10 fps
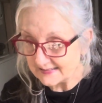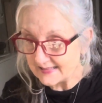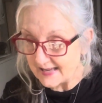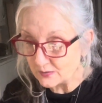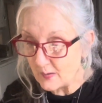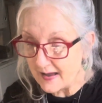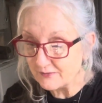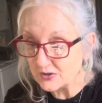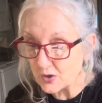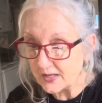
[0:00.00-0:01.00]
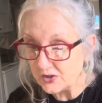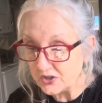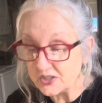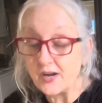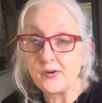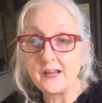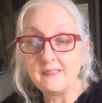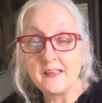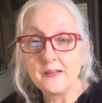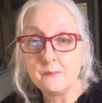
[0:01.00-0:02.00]
That's why I've started sharing
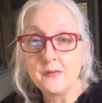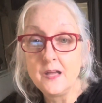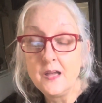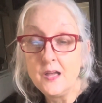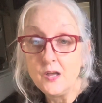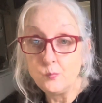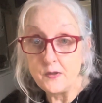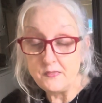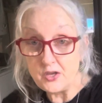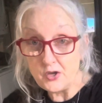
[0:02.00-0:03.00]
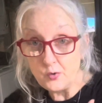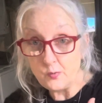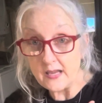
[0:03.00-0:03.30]
them with you.